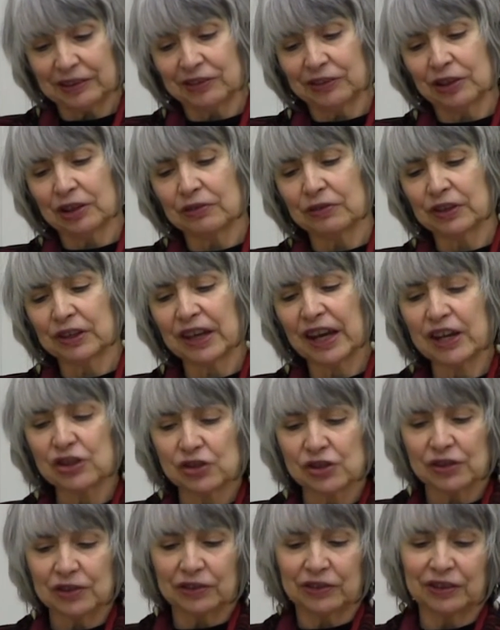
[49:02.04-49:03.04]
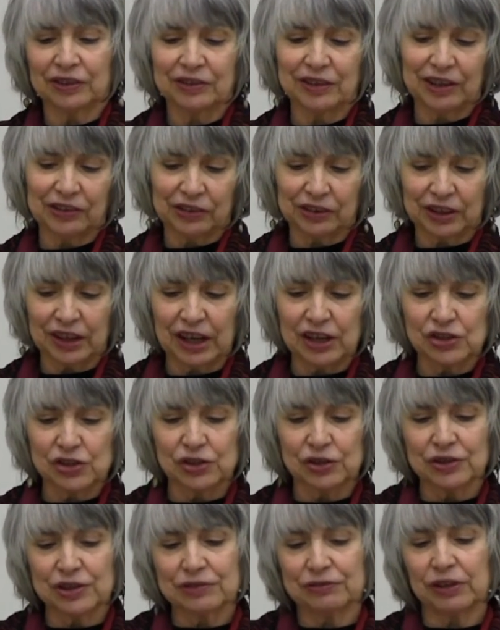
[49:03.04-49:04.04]
acidifications and
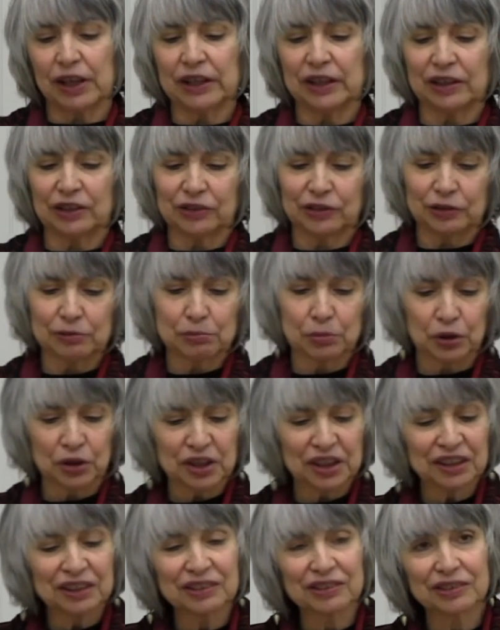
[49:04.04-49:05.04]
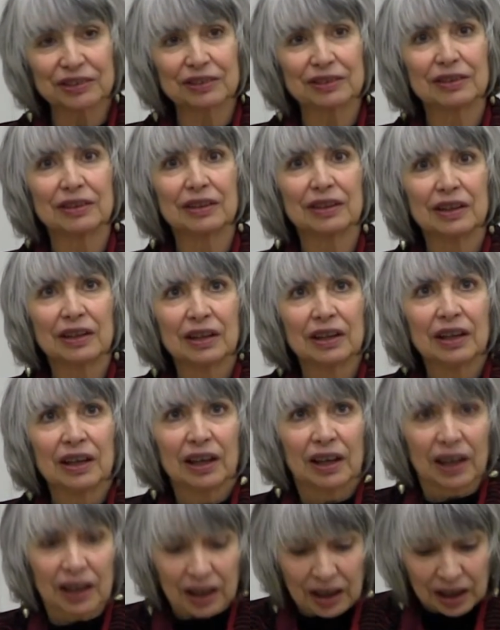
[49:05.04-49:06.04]
desiccations, floodings and burnings.
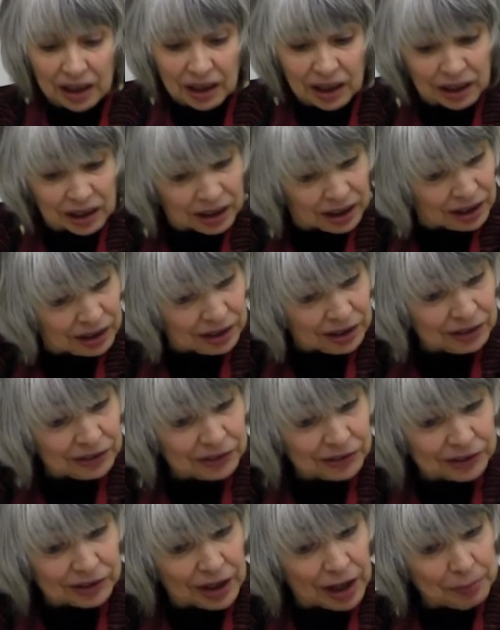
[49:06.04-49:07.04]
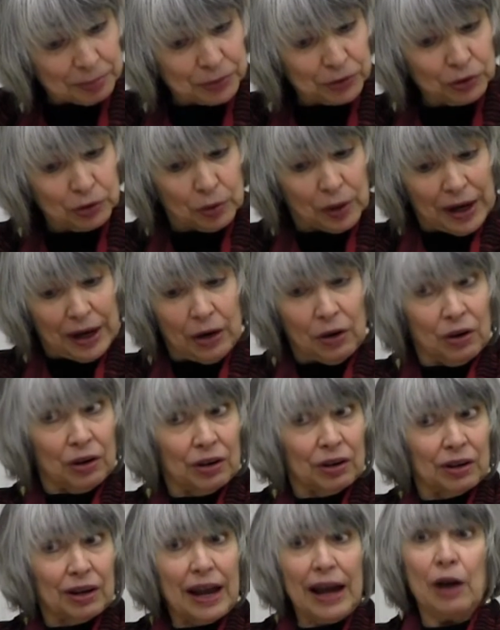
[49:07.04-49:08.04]
It is up to
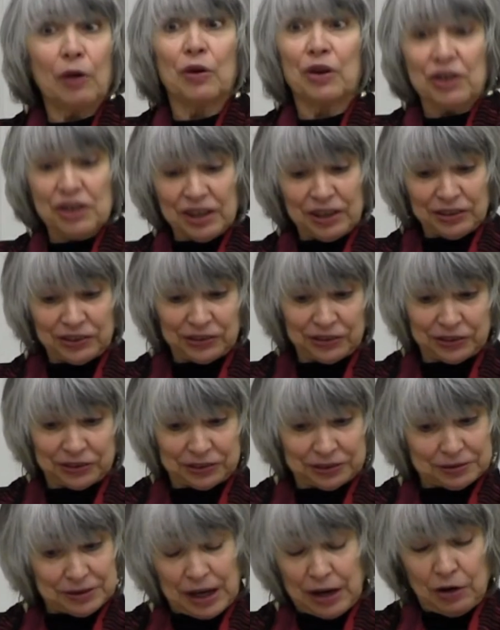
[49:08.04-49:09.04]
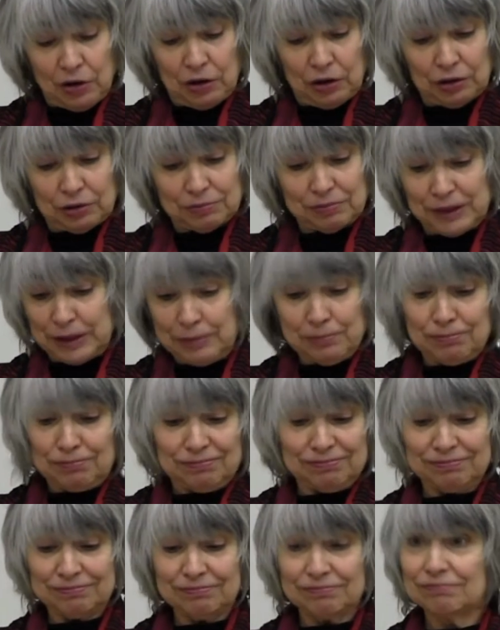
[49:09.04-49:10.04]
our ourness, our
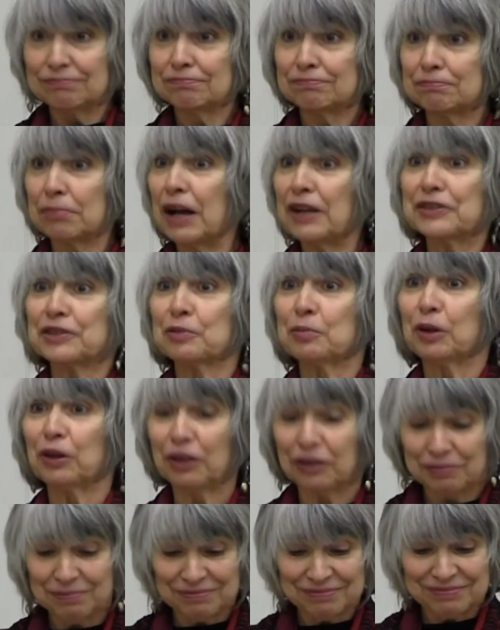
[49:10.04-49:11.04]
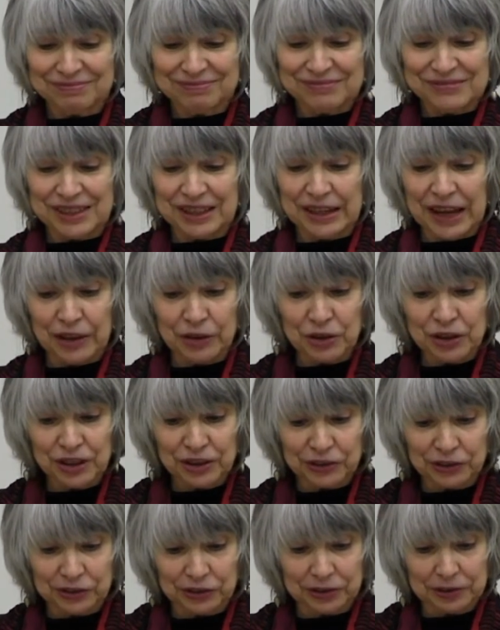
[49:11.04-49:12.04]
impossible
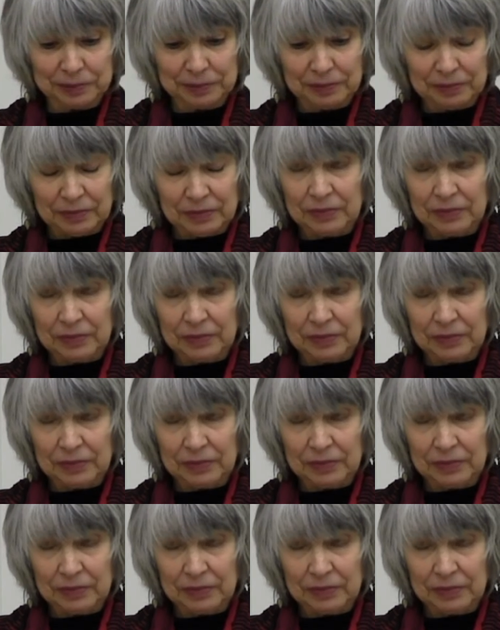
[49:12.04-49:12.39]
togetherness